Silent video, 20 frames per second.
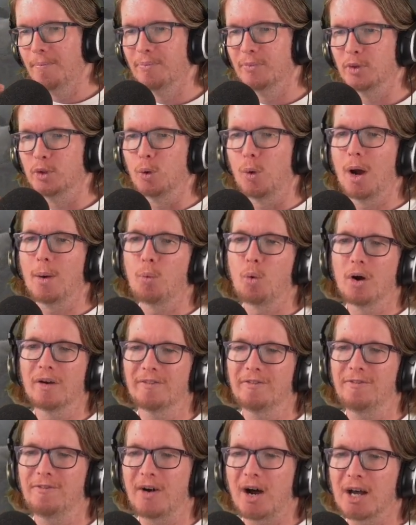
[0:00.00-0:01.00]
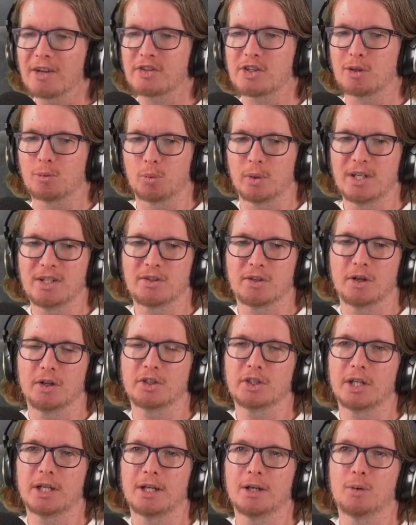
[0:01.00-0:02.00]
do I want faster
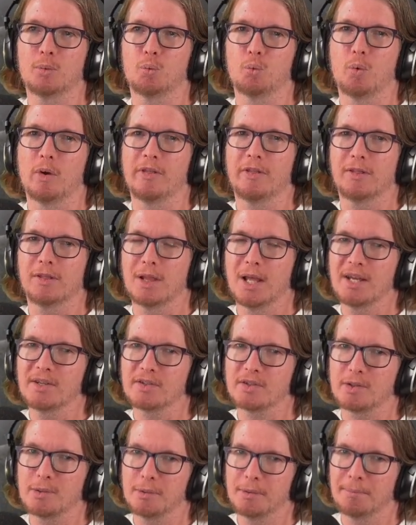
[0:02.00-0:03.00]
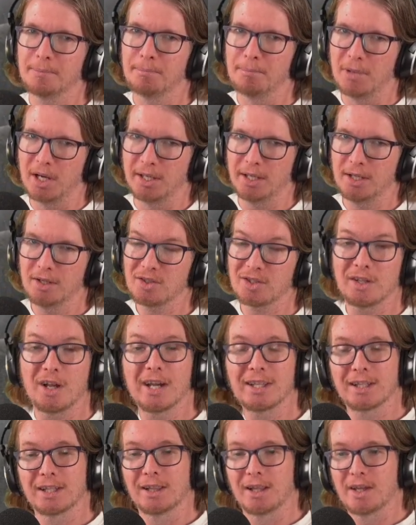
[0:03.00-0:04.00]
researching with less money,
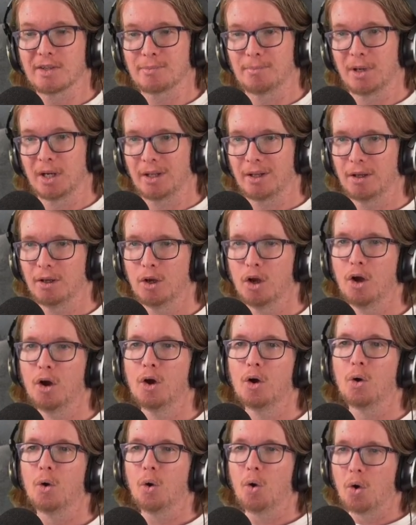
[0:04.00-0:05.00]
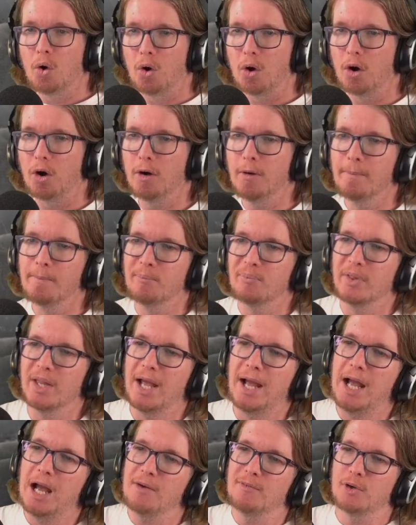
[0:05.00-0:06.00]
slightly less money, or
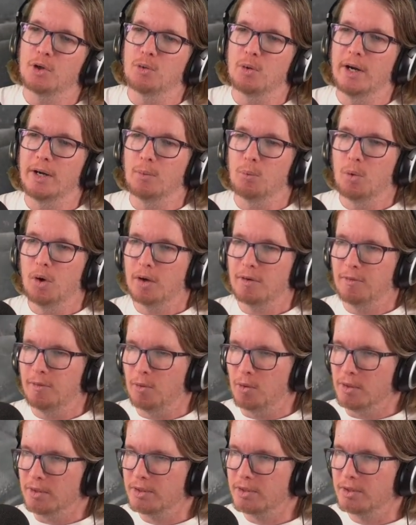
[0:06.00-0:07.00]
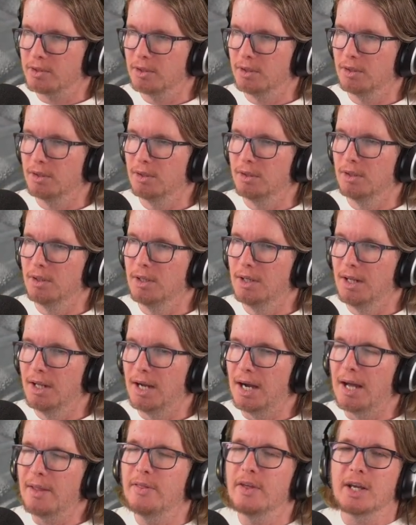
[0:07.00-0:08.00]
have a greater workforce?
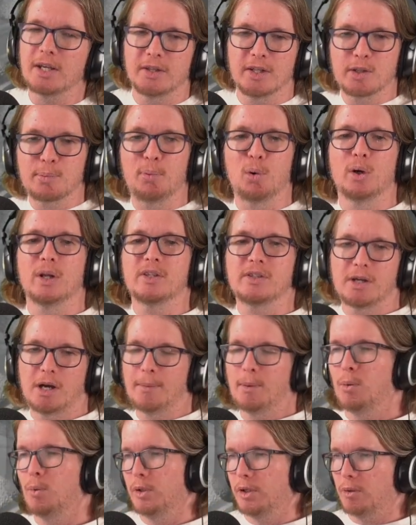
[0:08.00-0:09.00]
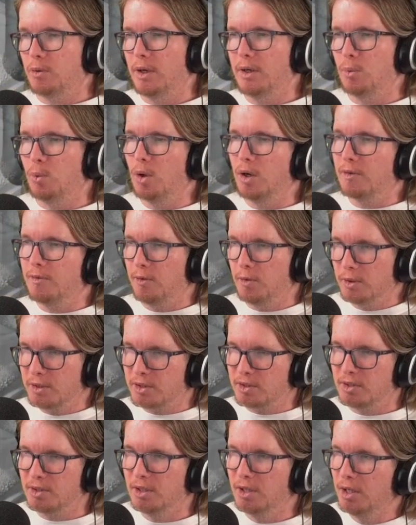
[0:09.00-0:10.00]
I think at this point in time, I want a greater
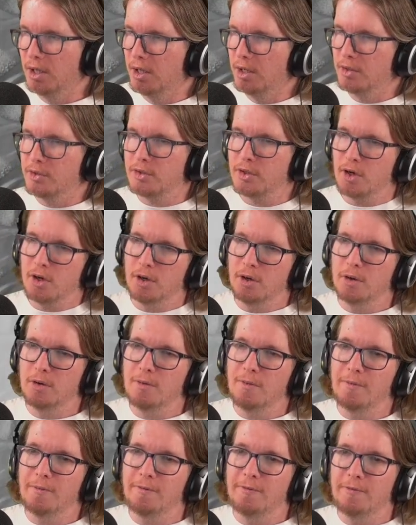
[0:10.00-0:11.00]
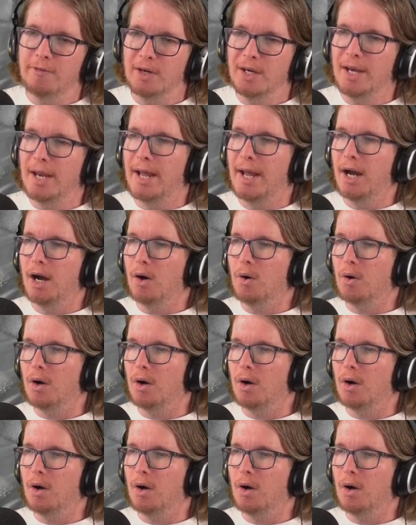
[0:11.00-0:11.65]
workforce. So for now,